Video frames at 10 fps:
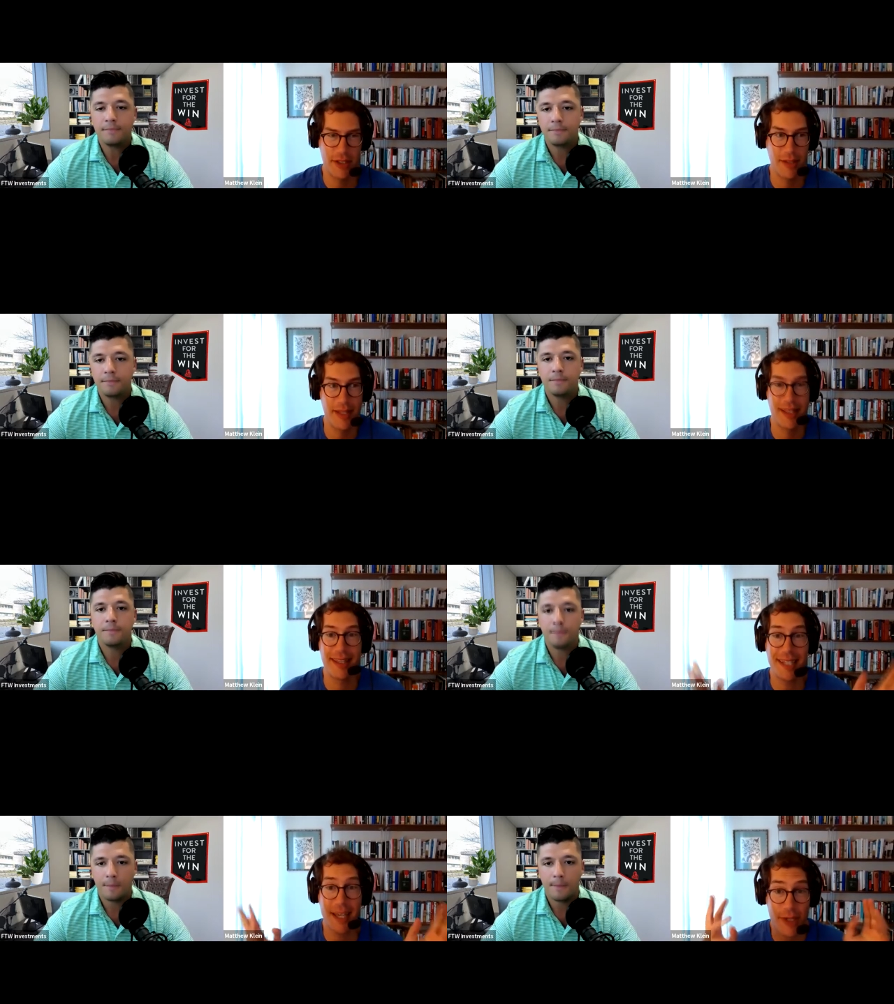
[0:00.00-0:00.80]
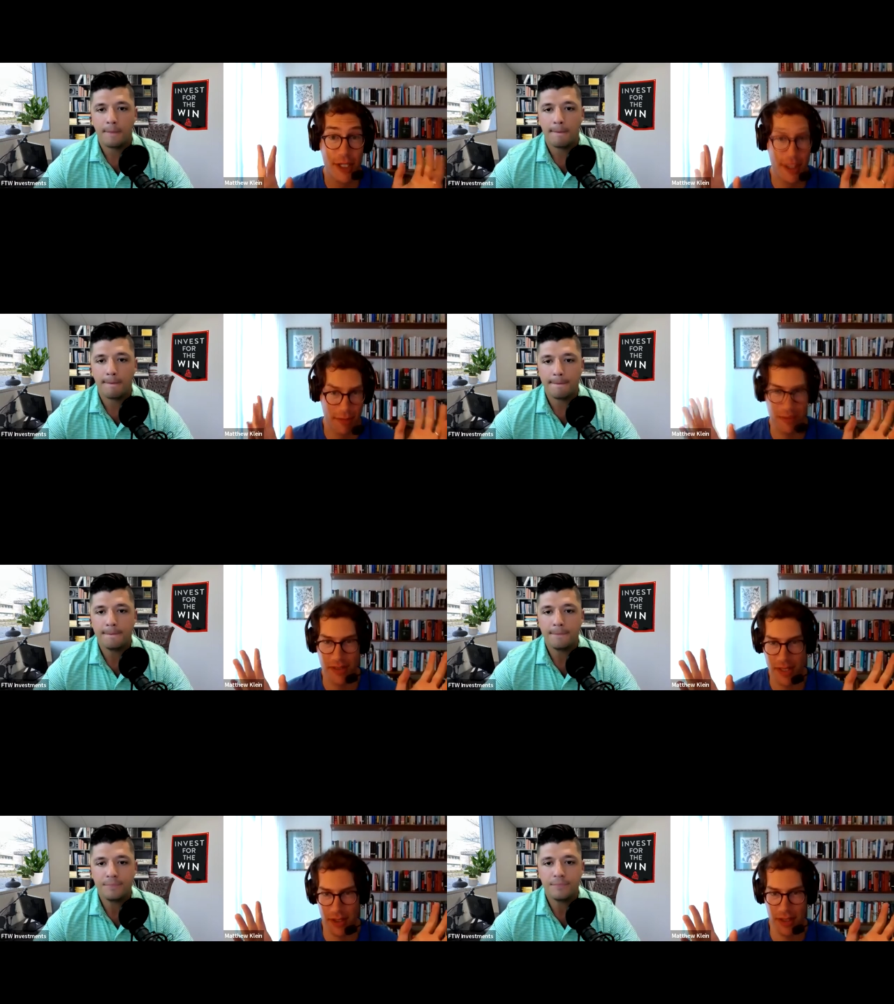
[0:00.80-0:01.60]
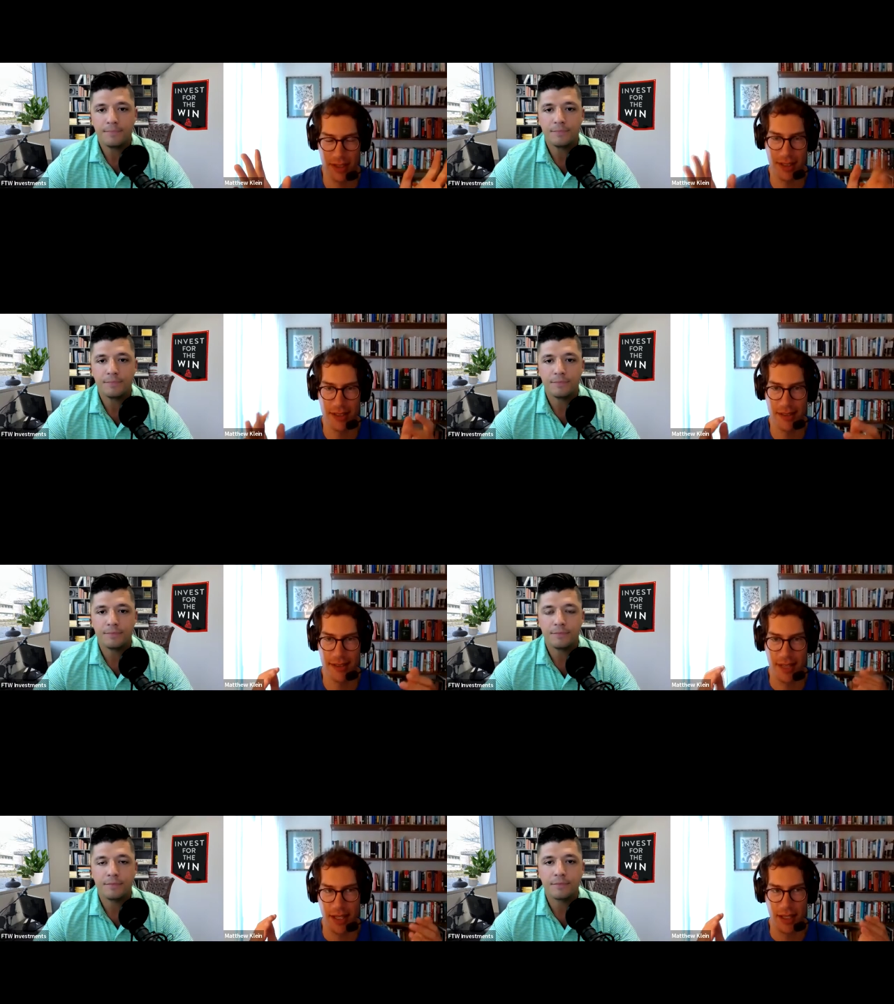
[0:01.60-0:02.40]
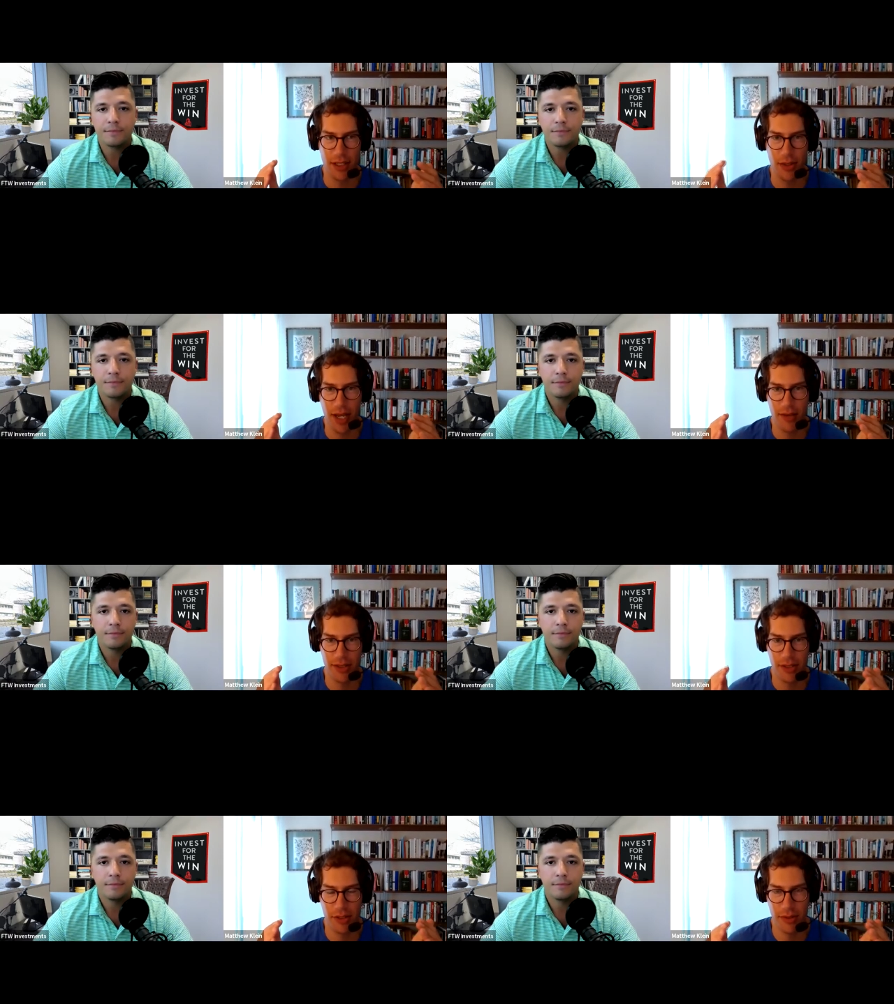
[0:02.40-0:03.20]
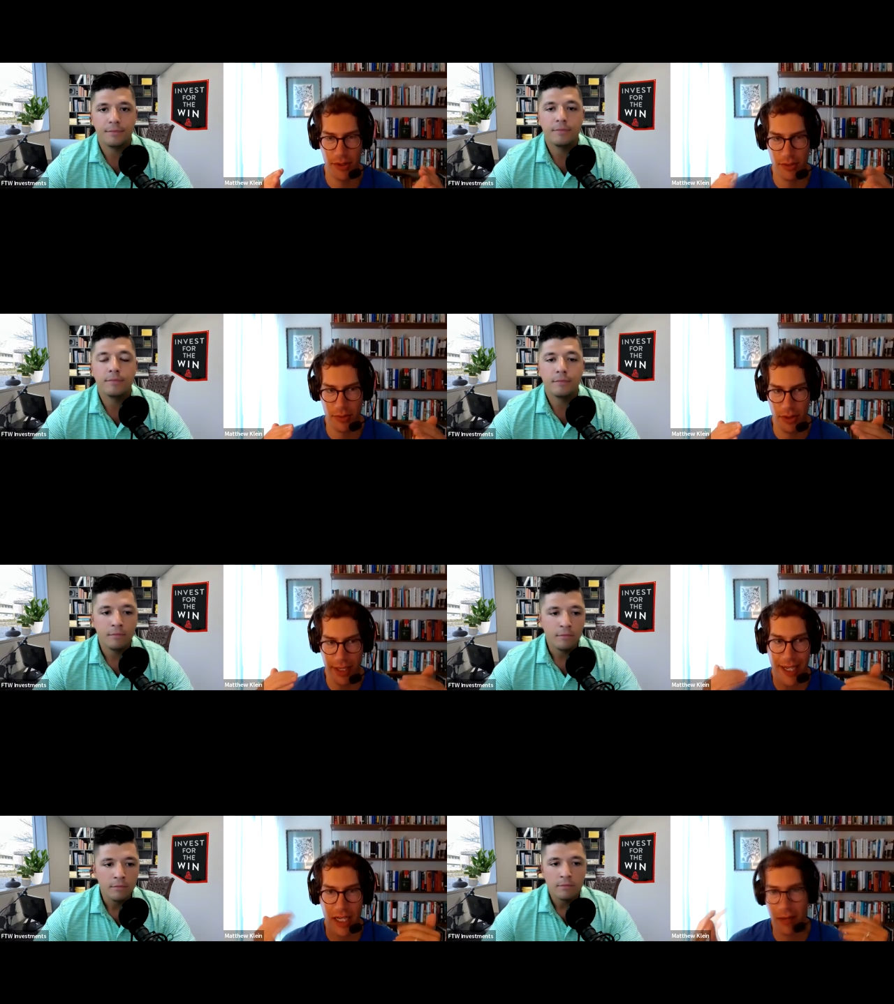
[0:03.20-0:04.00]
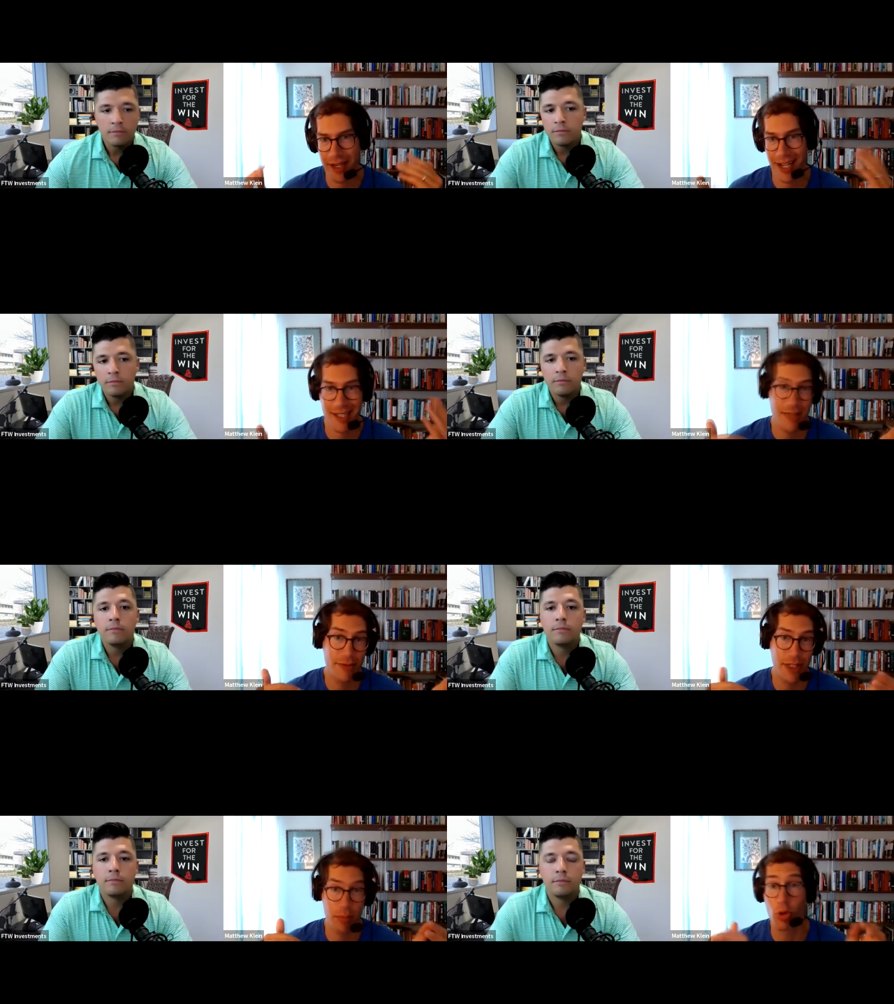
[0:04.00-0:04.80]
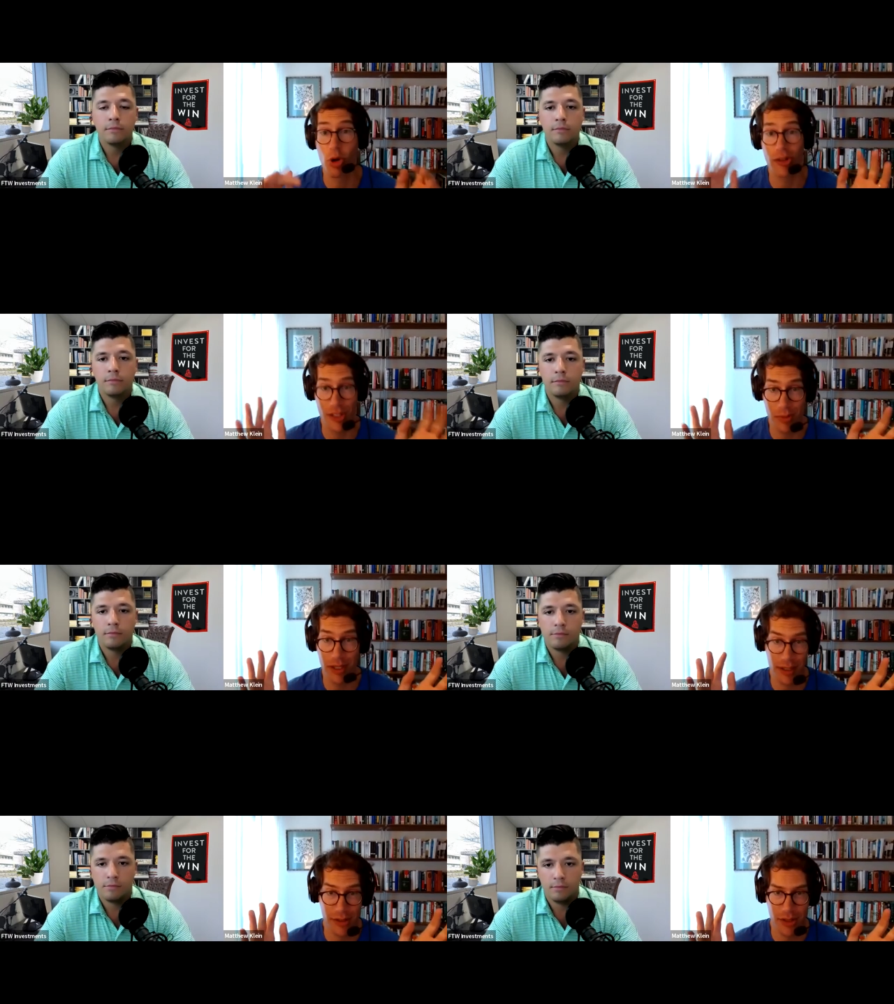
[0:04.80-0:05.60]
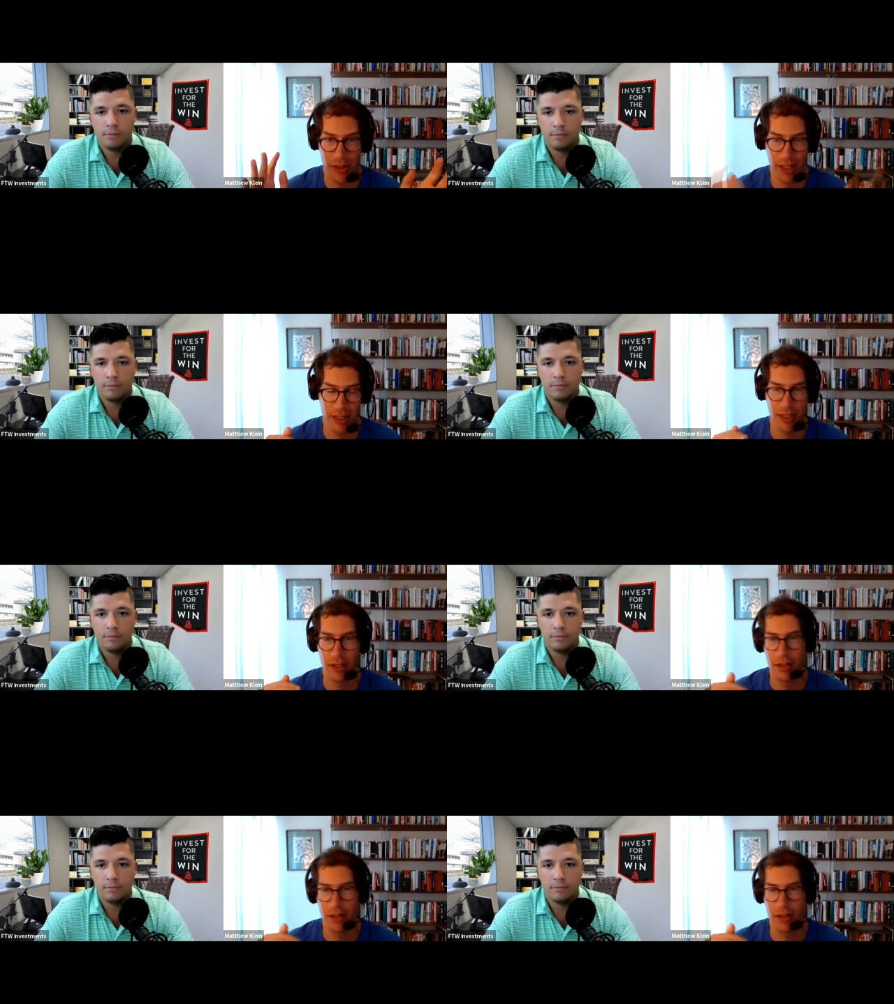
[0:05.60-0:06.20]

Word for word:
Speaker 1: I mean, the definition of a recession is you have a situation where economic activity, broadly speaking, so like